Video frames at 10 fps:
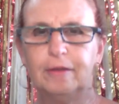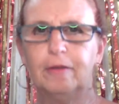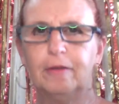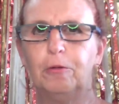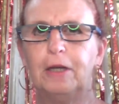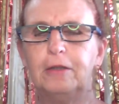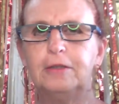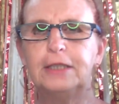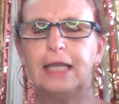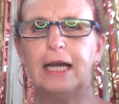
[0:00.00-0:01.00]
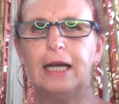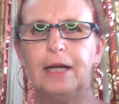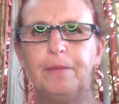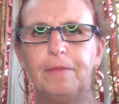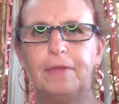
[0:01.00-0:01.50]
all those,
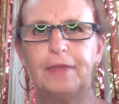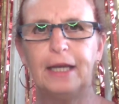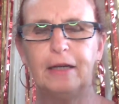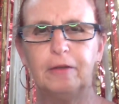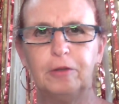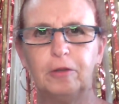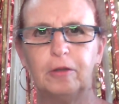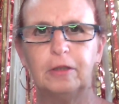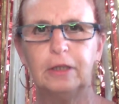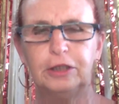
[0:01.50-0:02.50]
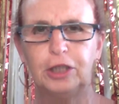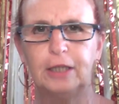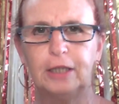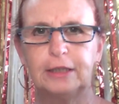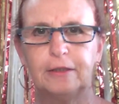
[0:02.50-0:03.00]
they are not
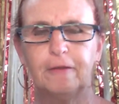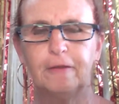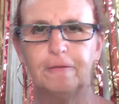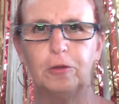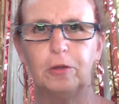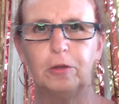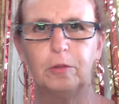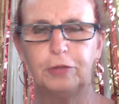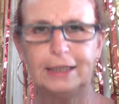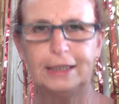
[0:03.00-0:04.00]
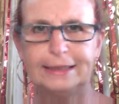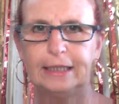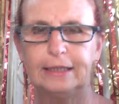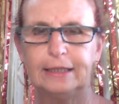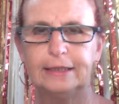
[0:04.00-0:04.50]
just for
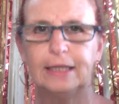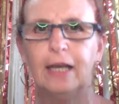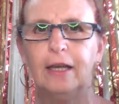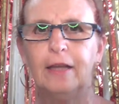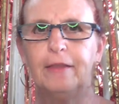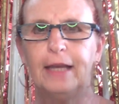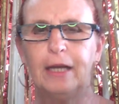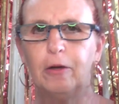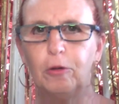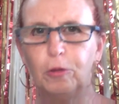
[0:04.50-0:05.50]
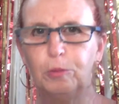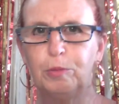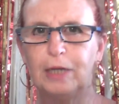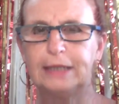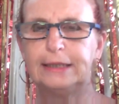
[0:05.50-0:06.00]
brassicas. They are all
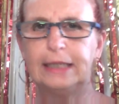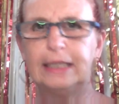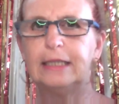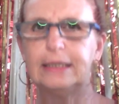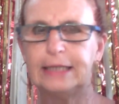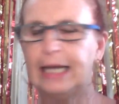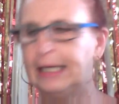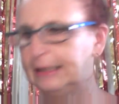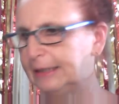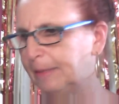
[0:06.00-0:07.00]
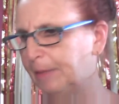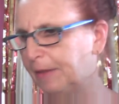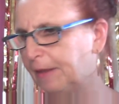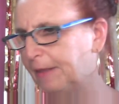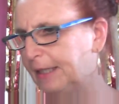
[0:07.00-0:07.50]
brassicas and some
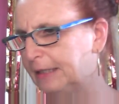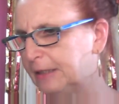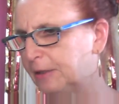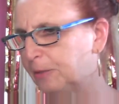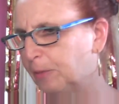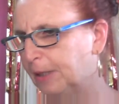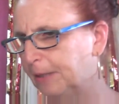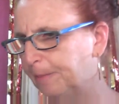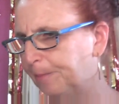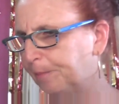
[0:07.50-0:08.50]
other things as well.